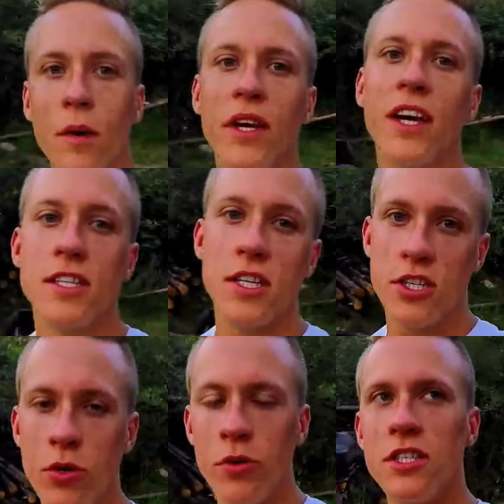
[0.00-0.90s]
because as
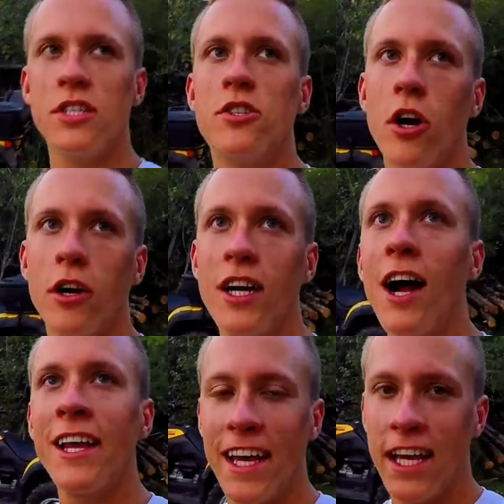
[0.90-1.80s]
soon as you start
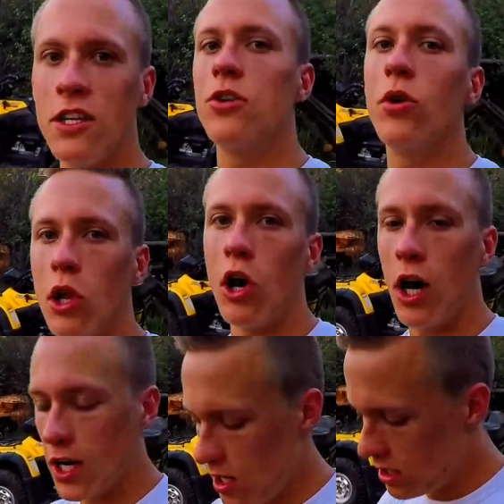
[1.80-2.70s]
cutting into a
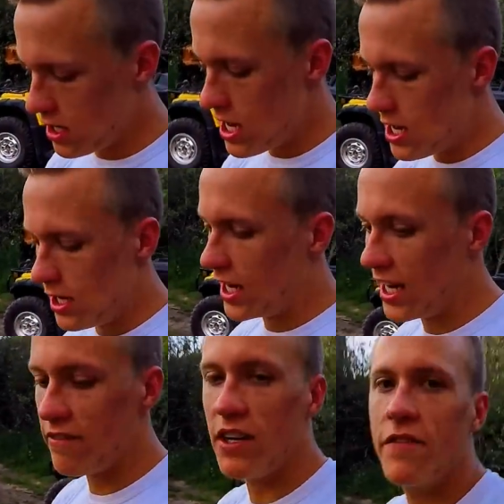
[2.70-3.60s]
log,
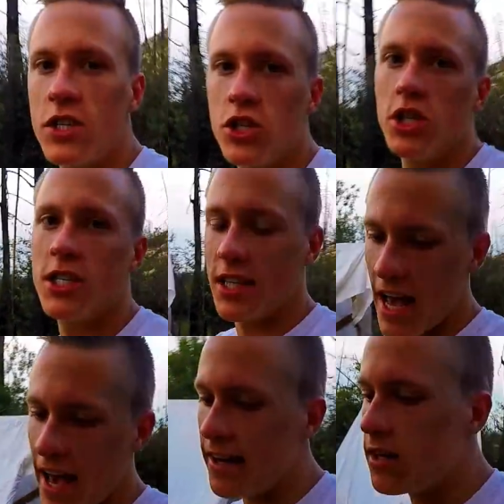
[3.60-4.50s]
even if it's just at
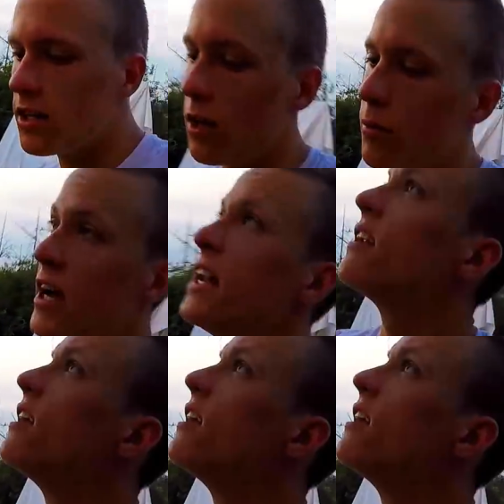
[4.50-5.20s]
the end a little bit,